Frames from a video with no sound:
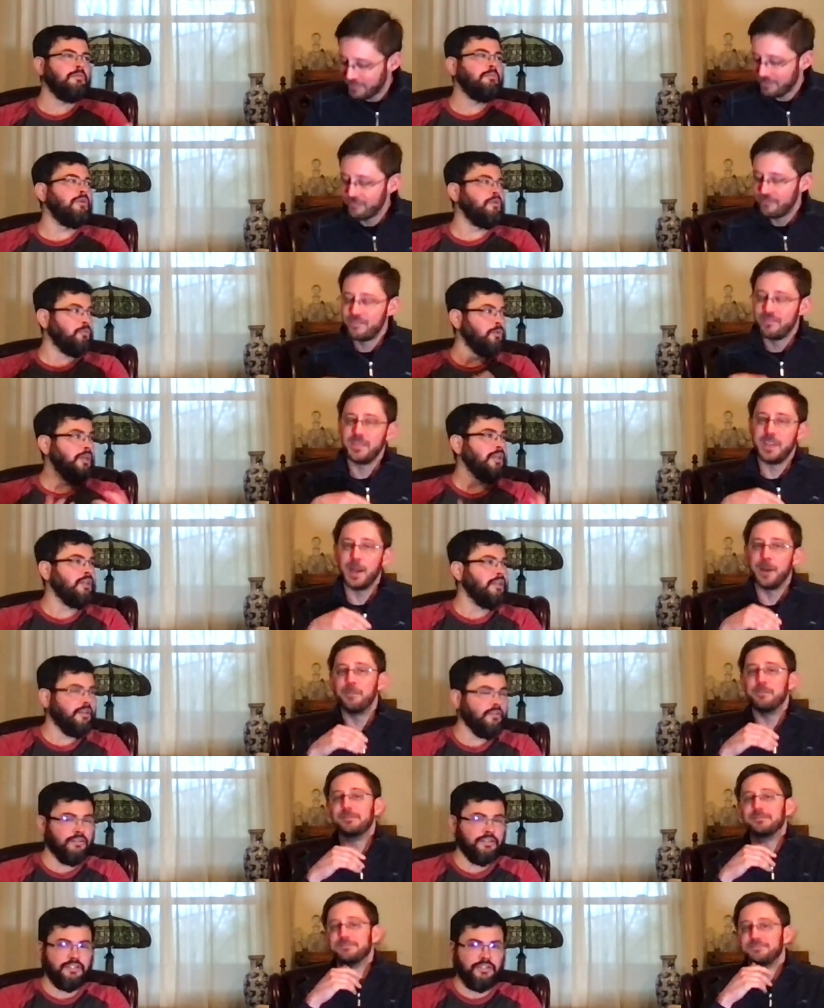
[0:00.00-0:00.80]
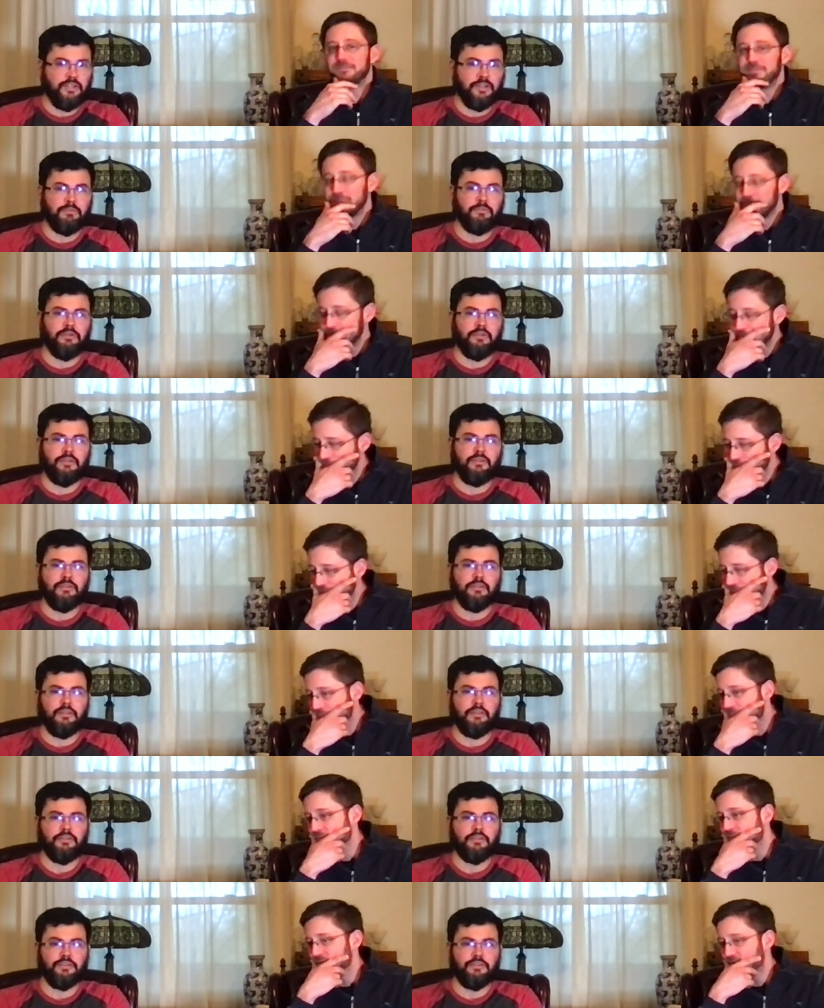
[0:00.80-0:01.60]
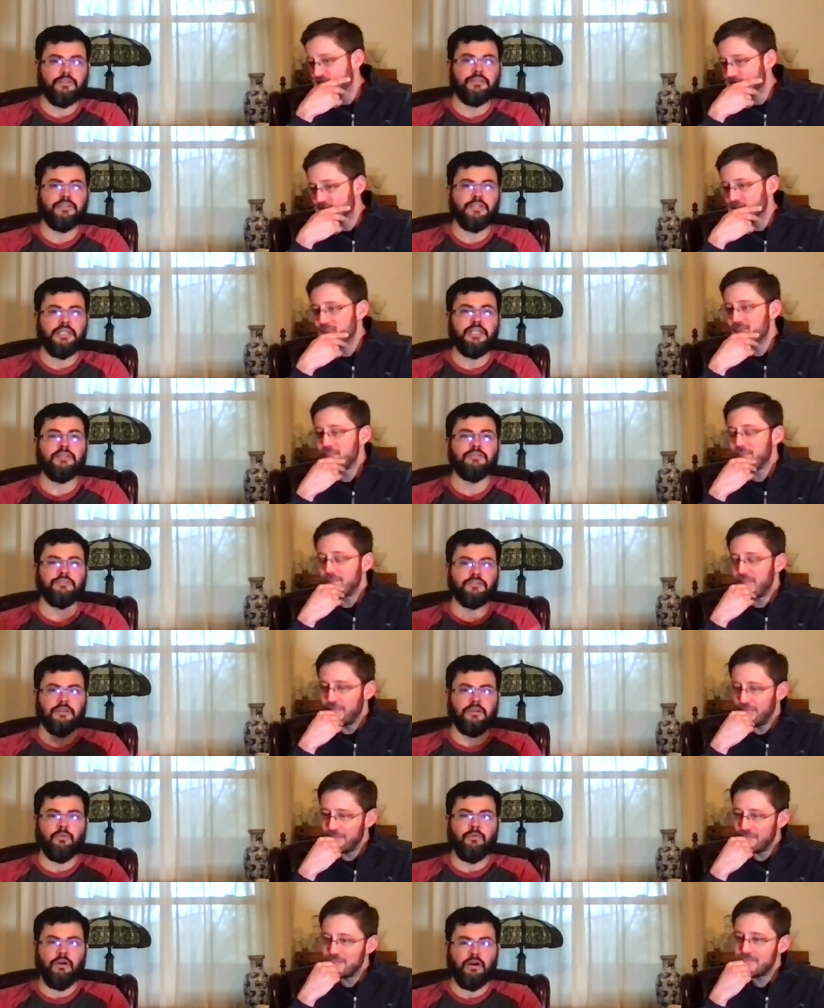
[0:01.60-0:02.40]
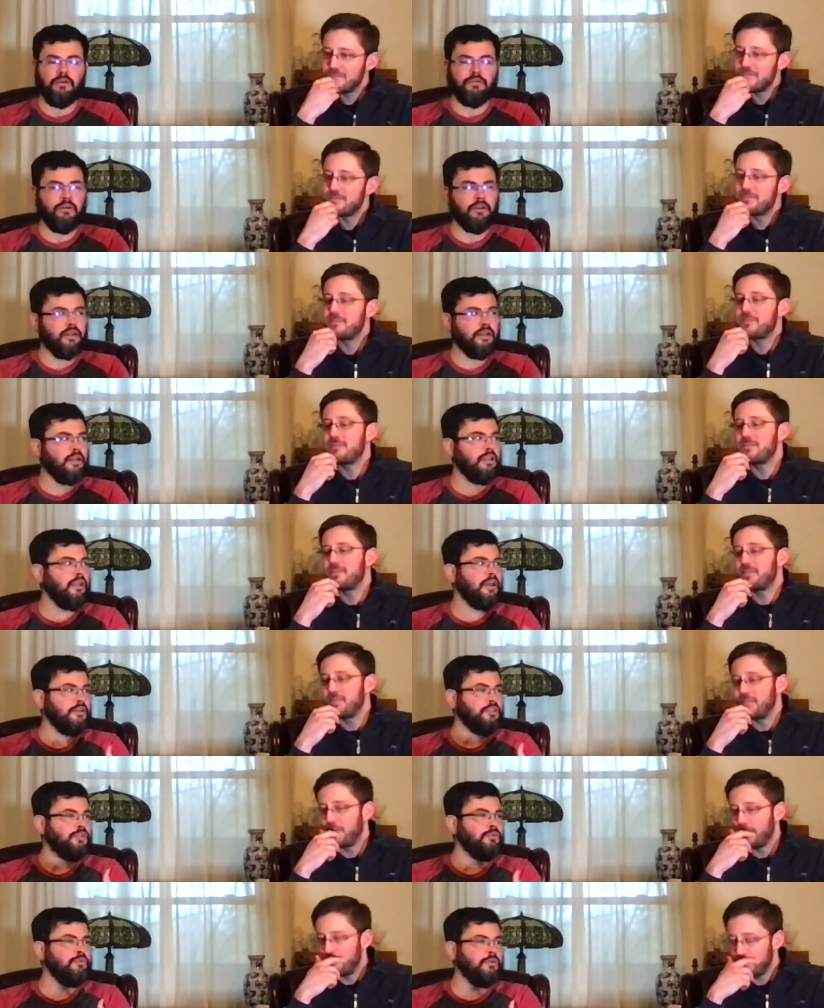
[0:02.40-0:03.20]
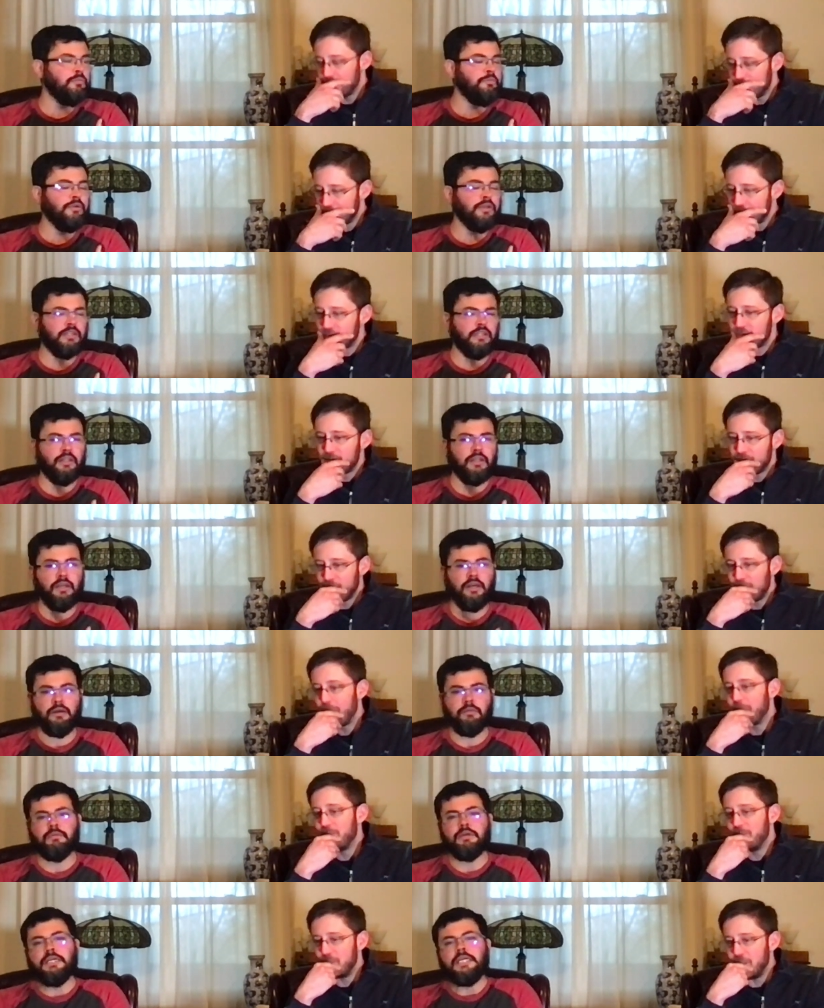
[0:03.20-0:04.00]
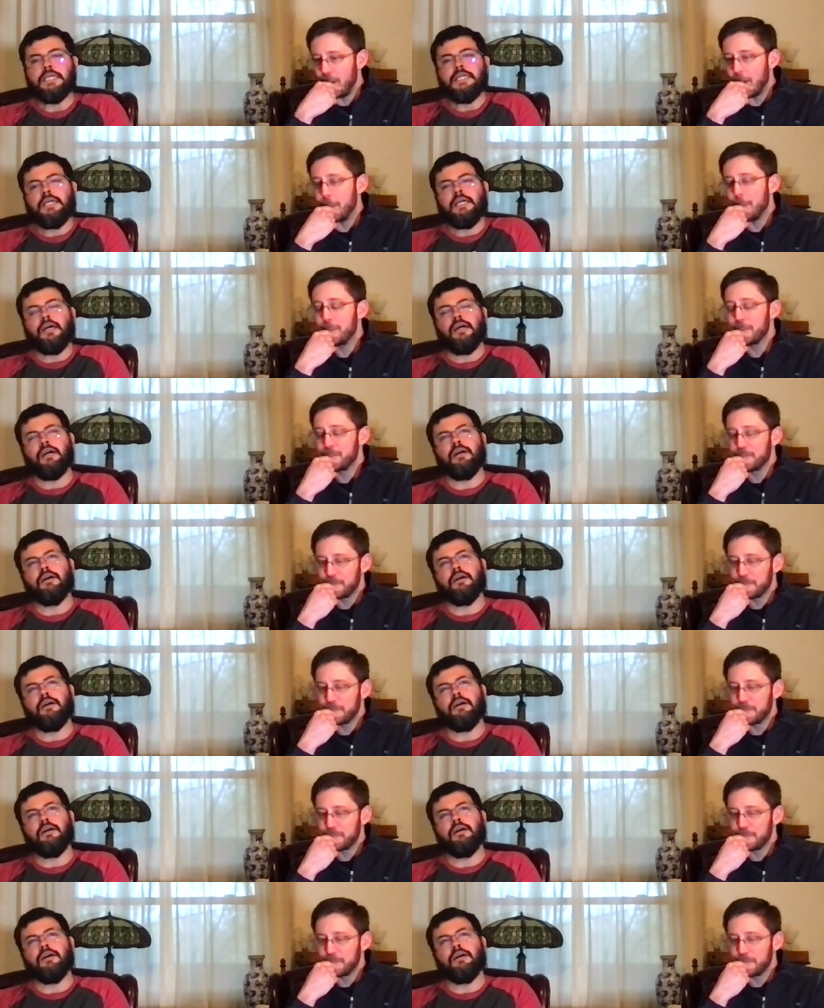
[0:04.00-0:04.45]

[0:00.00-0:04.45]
Speaker 1: but really yeah. in the sermon, the, the, the deacons are going to walk around and collect. You wouldn't pick it up. Yeah.